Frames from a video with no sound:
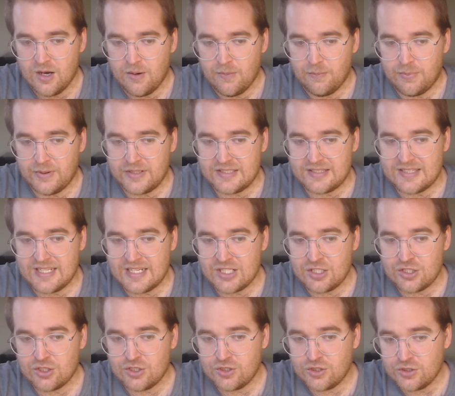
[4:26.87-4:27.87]
But they
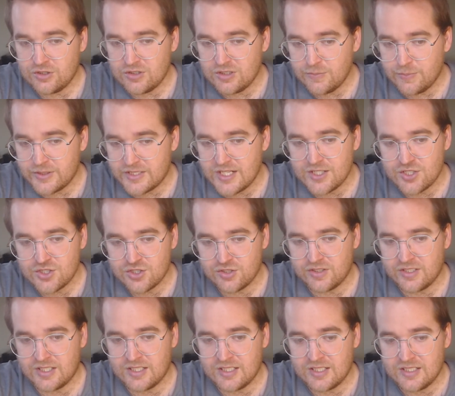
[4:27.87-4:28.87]
could
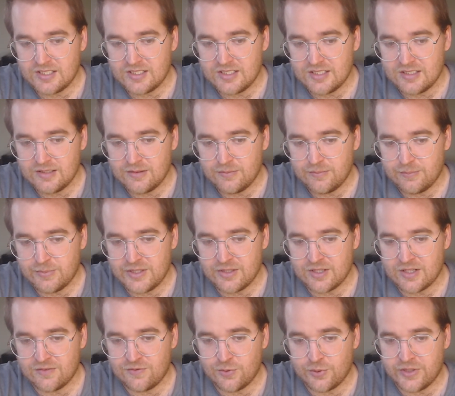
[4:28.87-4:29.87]
potentially be there
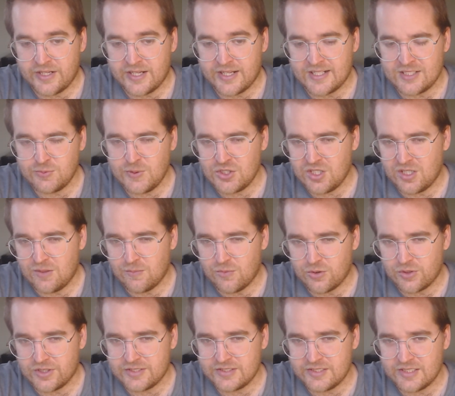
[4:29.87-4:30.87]
at 48, especially
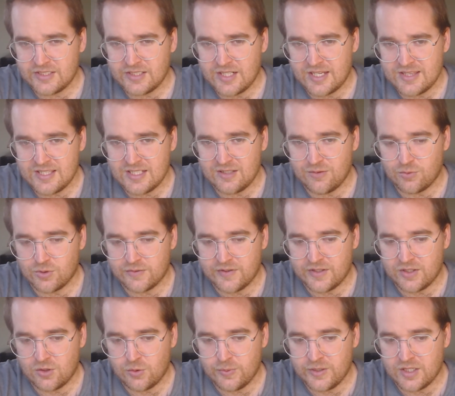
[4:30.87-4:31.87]
Morrison. I think
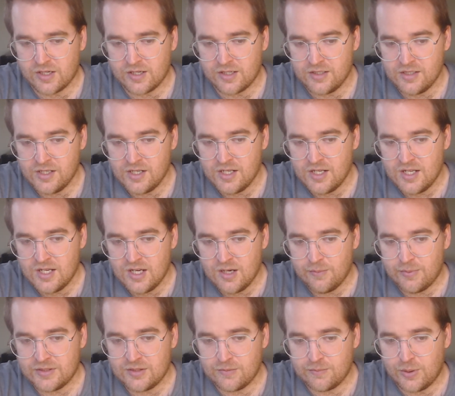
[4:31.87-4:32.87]
Ravel will be gone.
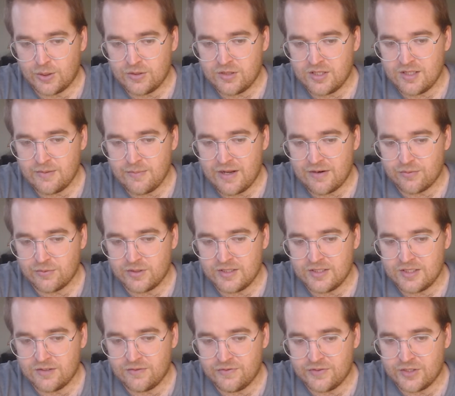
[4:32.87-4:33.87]
But both of them have really
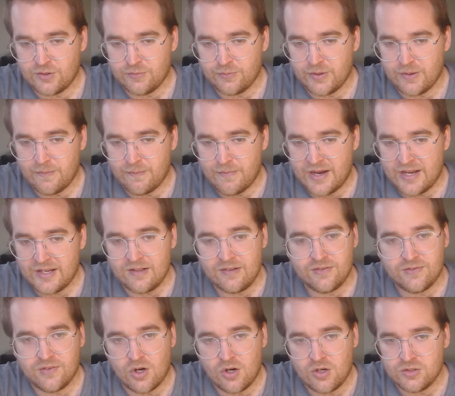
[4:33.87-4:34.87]
good film, but might
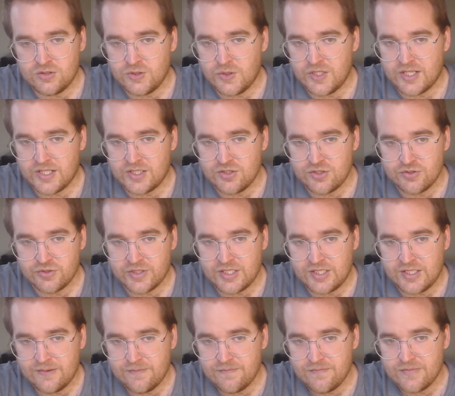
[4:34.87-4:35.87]
fall due to
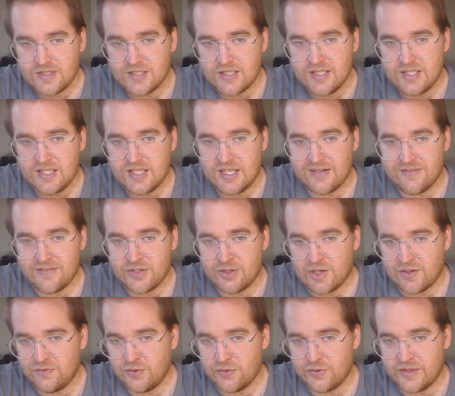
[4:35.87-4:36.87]
injury. And
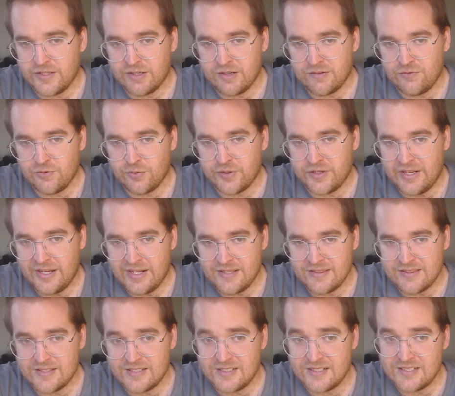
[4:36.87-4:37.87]
if they're at
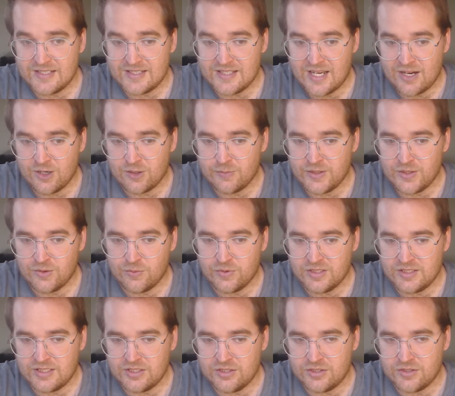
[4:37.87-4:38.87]
48, then that would be
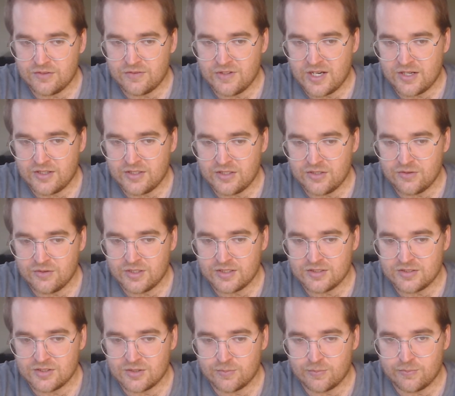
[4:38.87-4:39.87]
really good value, because
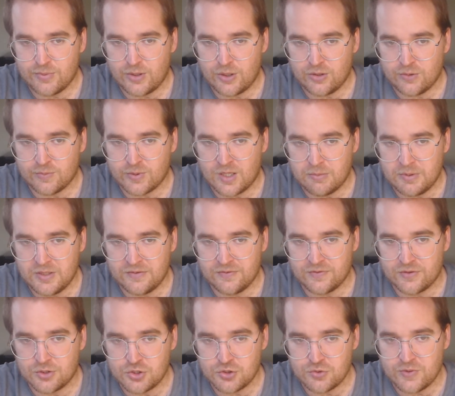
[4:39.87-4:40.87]
they're both probably
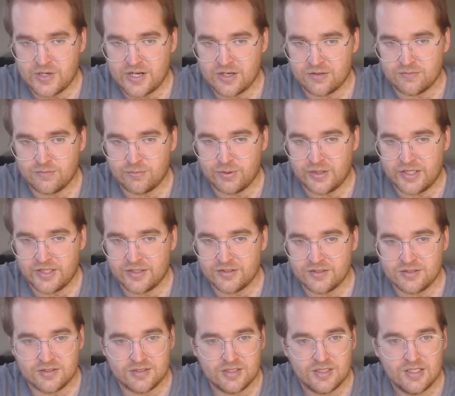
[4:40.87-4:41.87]
first round
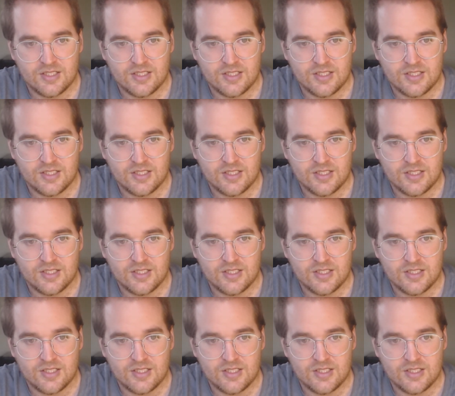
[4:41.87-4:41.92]
players.